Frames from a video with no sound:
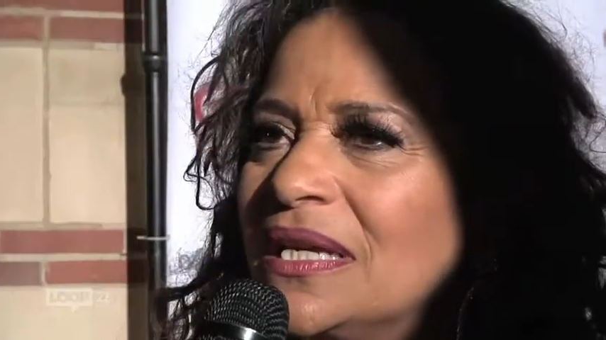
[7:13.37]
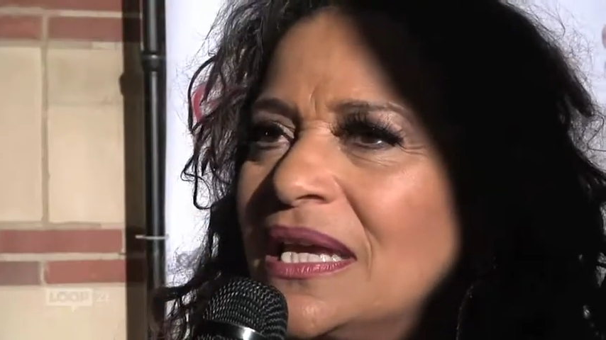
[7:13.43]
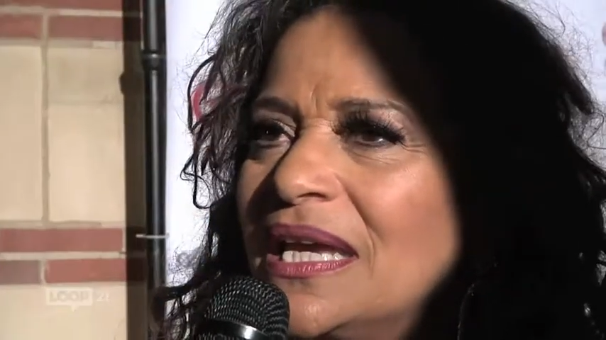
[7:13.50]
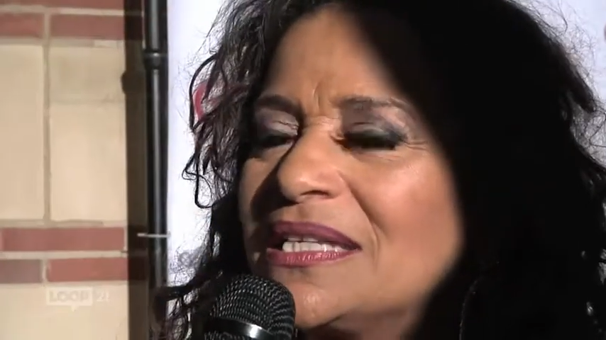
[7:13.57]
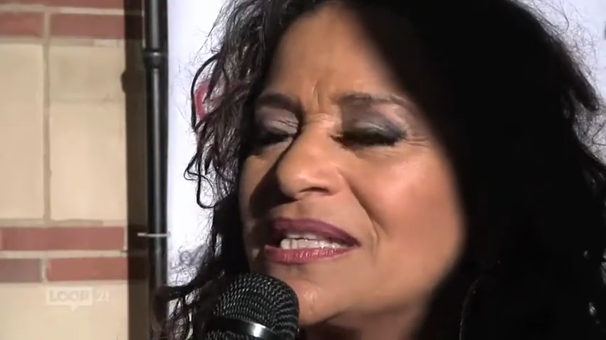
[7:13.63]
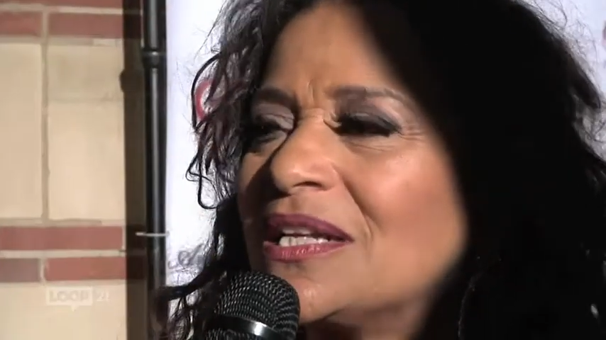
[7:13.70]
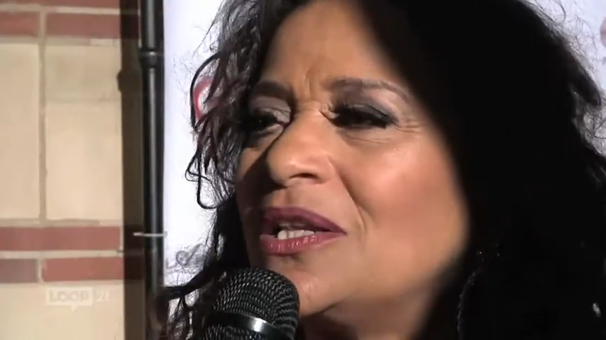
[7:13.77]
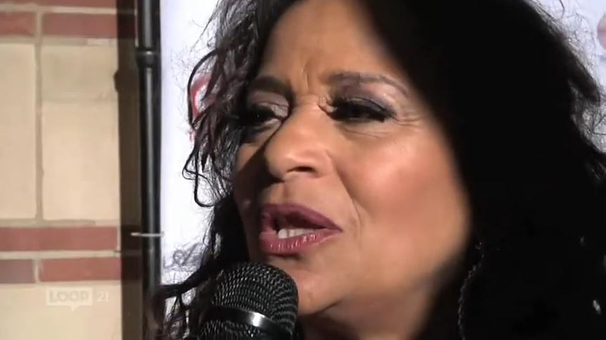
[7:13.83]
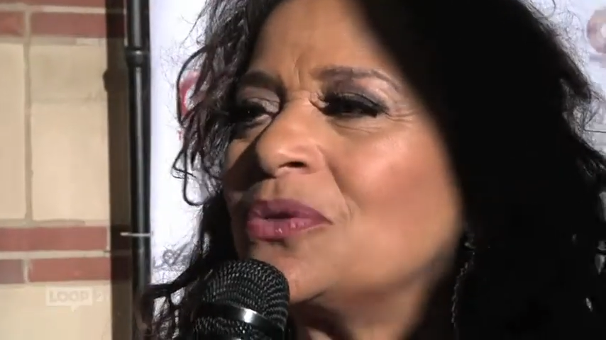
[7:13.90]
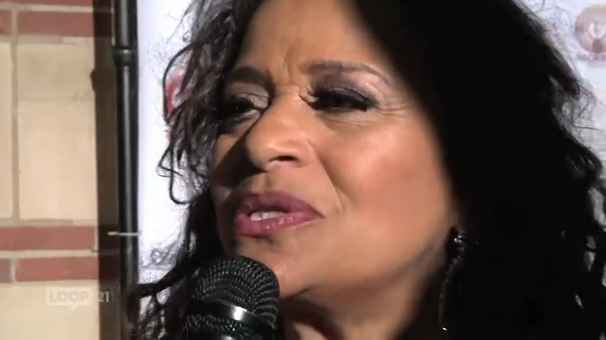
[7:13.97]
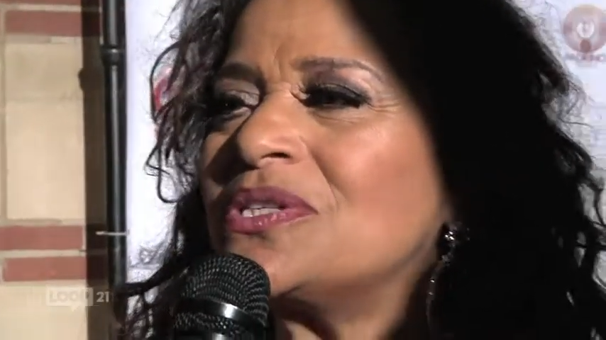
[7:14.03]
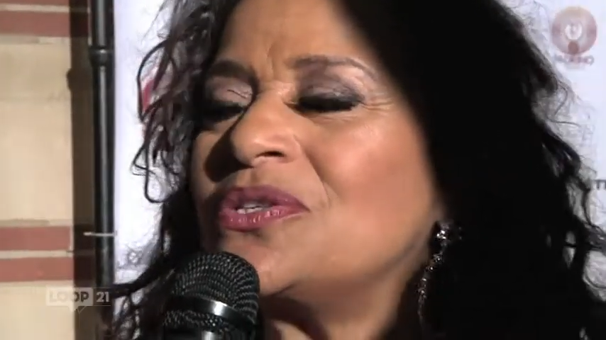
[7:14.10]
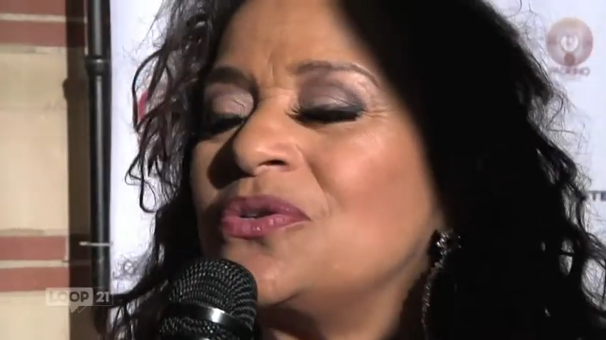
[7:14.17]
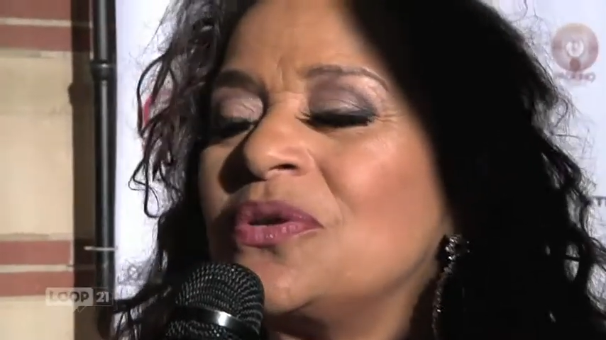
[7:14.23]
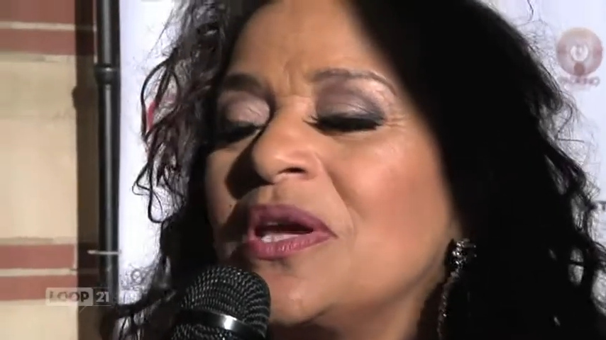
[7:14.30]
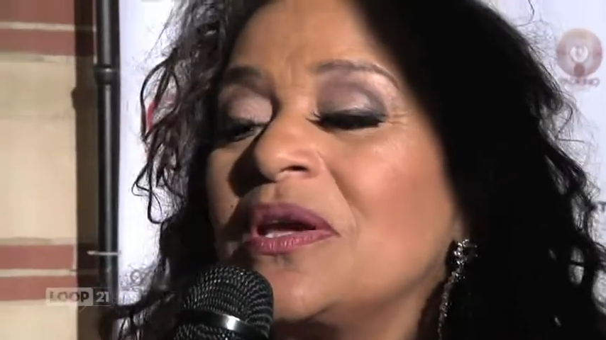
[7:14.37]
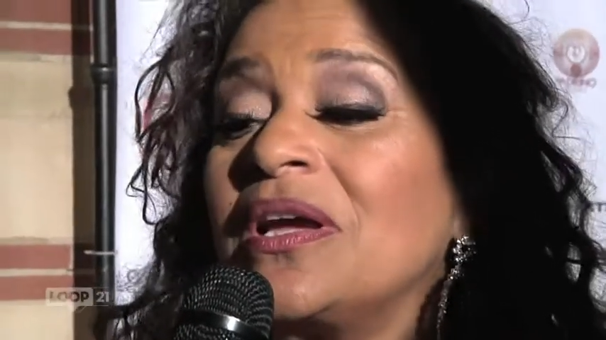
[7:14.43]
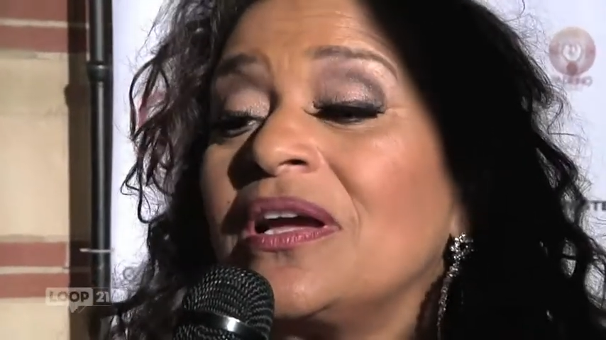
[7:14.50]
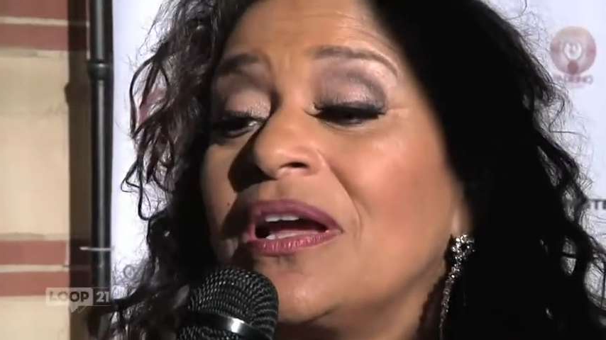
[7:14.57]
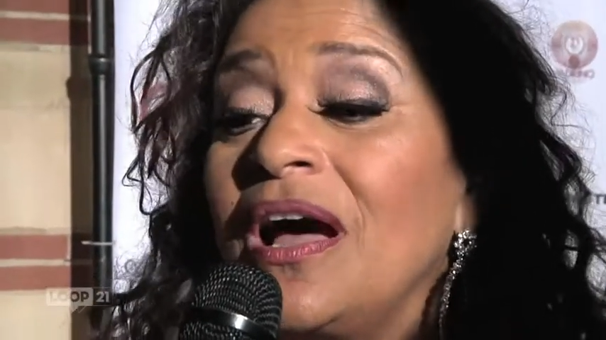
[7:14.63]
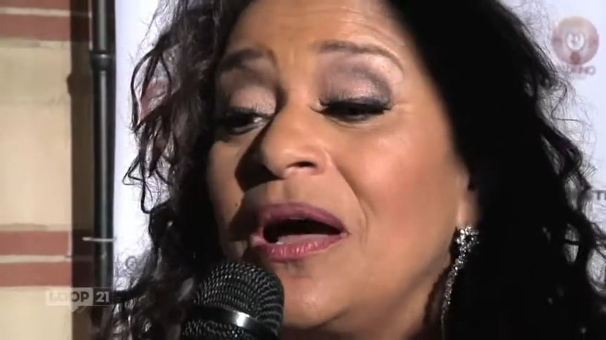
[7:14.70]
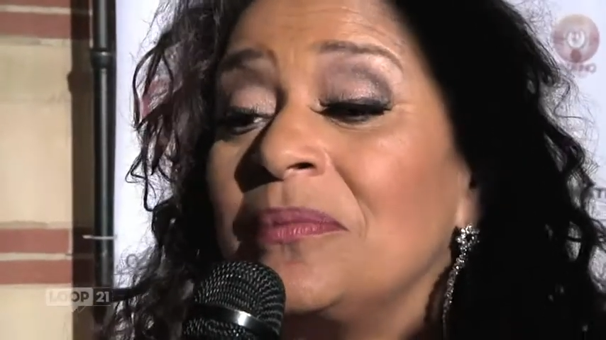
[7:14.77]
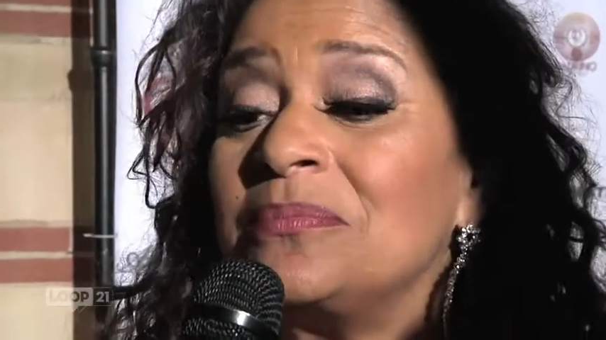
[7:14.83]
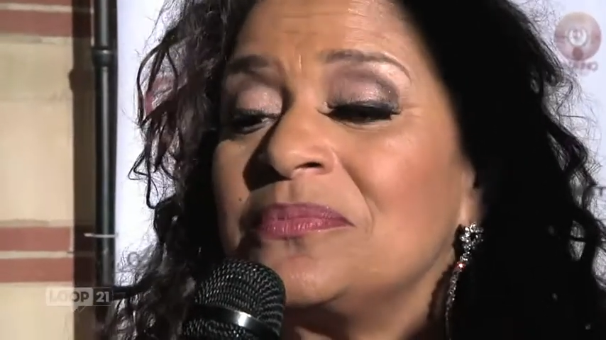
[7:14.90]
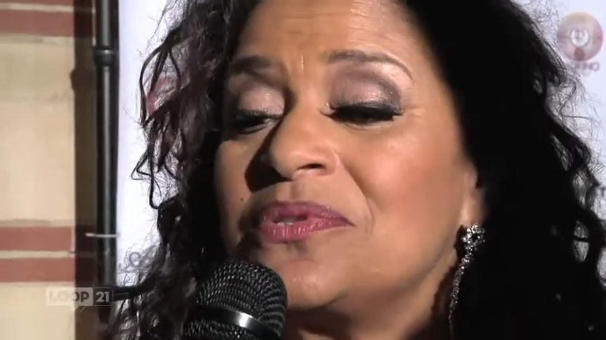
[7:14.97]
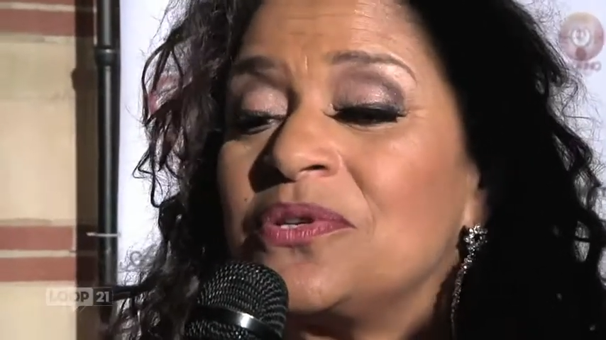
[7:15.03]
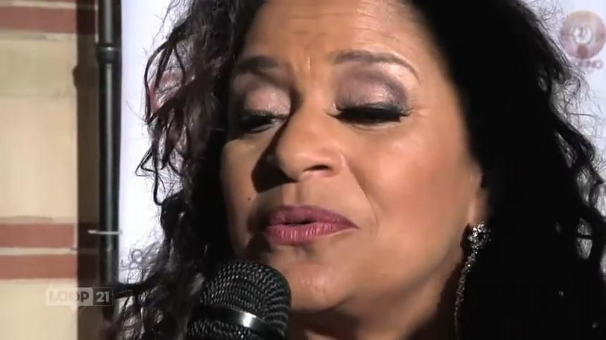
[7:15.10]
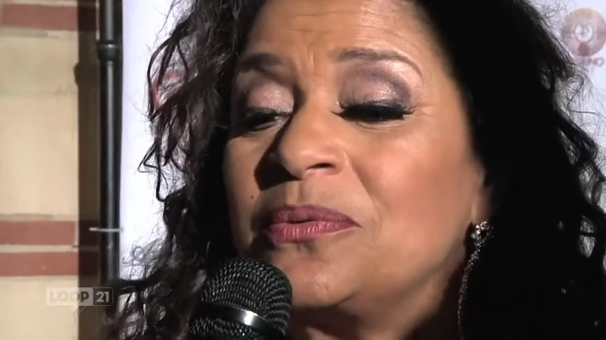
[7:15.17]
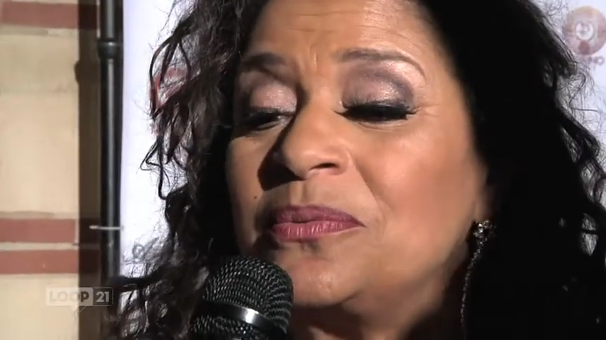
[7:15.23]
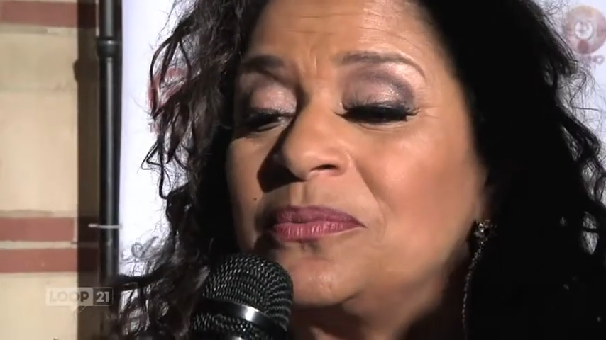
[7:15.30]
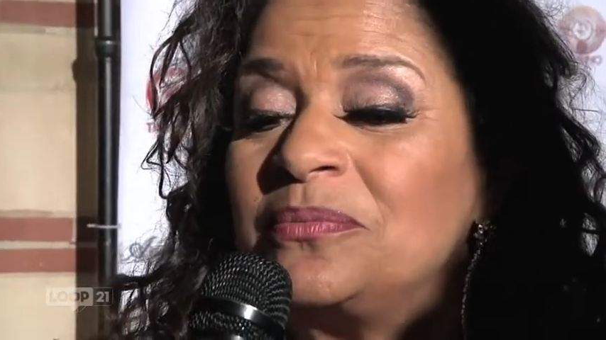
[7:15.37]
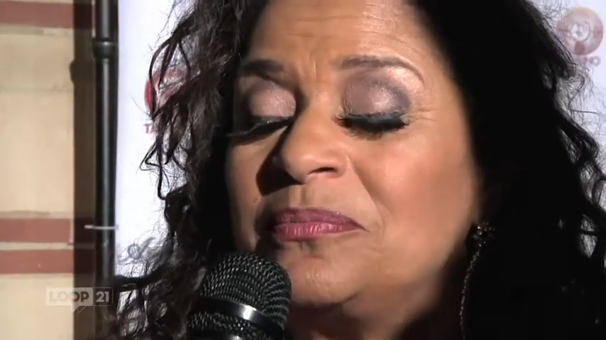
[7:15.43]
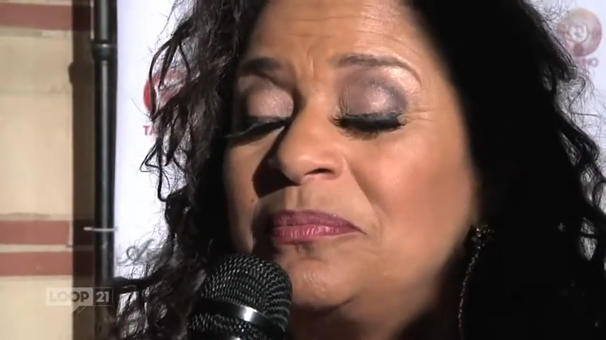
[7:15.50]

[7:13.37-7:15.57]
is the closest you can come to